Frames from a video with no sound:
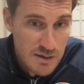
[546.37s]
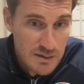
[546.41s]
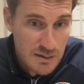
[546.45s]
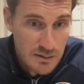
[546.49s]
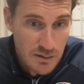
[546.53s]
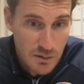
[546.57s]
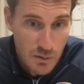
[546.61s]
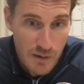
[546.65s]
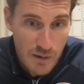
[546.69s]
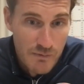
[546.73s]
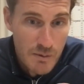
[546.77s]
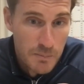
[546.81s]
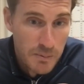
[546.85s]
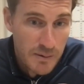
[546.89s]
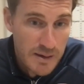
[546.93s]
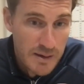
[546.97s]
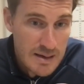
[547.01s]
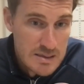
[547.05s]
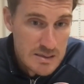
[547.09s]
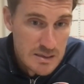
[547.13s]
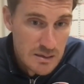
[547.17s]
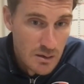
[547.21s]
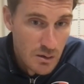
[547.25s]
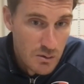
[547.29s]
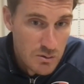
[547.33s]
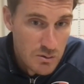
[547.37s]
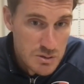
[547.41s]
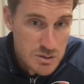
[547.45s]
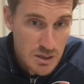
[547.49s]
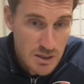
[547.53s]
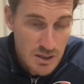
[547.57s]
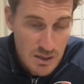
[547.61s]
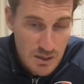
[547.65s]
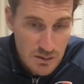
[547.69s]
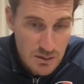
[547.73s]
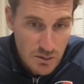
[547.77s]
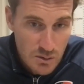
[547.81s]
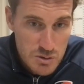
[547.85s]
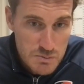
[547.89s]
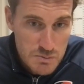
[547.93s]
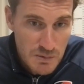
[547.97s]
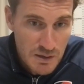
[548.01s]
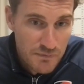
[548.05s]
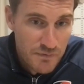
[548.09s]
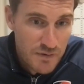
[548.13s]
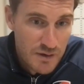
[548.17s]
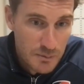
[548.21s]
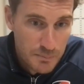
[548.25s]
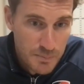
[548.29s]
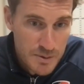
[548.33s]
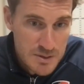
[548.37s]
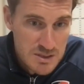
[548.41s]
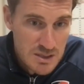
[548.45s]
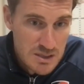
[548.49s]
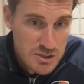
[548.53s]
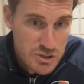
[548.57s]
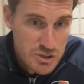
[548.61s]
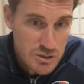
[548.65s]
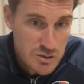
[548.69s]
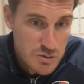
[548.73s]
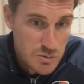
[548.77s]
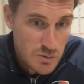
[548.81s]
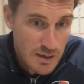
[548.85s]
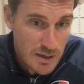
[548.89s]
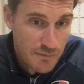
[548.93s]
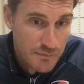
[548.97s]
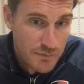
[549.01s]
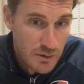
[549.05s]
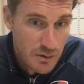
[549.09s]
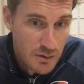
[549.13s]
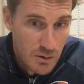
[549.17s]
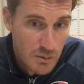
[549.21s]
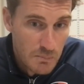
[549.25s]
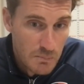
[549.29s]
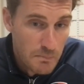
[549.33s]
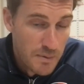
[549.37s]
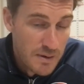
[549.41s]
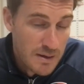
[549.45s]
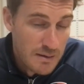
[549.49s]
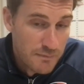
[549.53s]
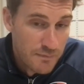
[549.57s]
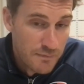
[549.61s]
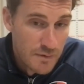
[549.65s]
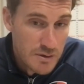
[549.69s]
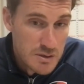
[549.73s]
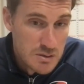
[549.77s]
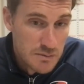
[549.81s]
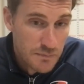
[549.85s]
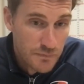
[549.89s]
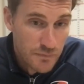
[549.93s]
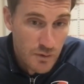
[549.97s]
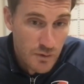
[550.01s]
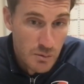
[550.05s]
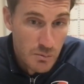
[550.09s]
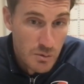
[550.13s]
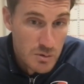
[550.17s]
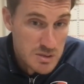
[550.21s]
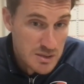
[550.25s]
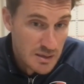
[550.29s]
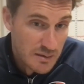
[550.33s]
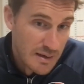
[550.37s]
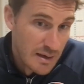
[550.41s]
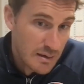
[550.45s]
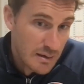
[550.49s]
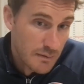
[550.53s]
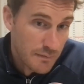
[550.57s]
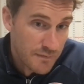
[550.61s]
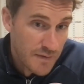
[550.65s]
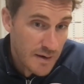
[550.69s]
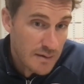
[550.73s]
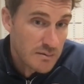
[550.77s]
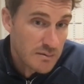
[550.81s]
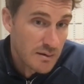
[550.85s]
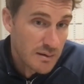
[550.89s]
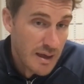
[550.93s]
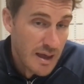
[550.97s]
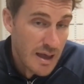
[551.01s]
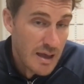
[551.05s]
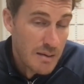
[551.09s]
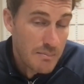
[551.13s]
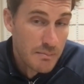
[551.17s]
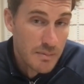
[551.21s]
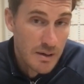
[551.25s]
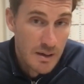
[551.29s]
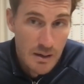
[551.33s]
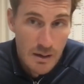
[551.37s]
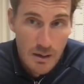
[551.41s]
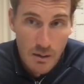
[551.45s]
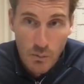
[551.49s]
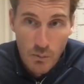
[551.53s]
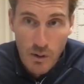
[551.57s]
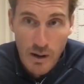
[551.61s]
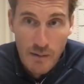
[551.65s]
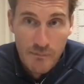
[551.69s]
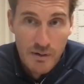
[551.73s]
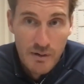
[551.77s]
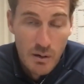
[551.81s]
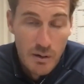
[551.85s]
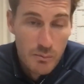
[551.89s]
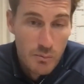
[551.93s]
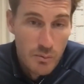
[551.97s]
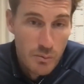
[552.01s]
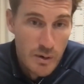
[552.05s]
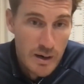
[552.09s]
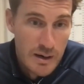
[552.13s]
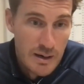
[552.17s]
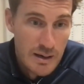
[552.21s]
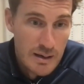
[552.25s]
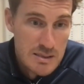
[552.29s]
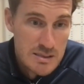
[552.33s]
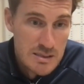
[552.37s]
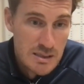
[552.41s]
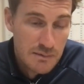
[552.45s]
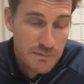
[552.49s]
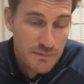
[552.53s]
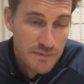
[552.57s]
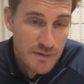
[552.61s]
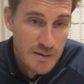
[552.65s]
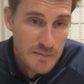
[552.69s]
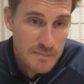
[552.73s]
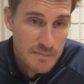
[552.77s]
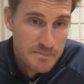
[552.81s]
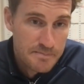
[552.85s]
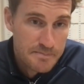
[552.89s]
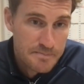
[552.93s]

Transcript: And whoever plays in those midfield positions will have to compete first and foremost, and then affect the game, whatever way they see fit.